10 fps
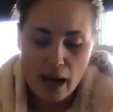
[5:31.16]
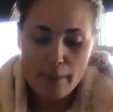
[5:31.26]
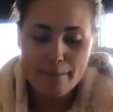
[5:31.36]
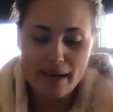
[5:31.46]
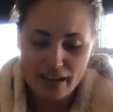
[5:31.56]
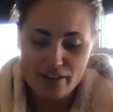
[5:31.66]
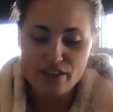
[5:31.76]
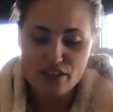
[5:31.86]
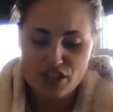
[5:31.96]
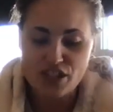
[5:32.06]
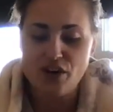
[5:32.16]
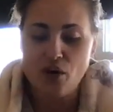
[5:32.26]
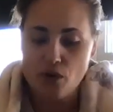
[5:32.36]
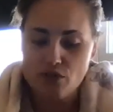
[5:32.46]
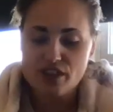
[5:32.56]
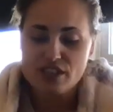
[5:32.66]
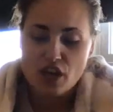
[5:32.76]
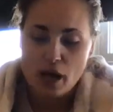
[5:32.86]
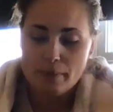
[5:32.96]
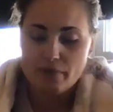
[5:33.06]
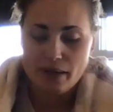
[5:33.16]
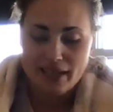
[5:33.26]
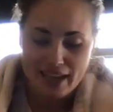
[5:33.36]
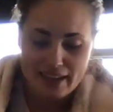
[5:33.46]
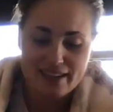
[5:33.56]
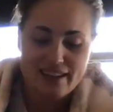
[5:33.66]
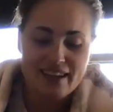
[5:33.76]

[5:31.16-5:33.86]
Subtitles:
my other cheek, over the top of my head,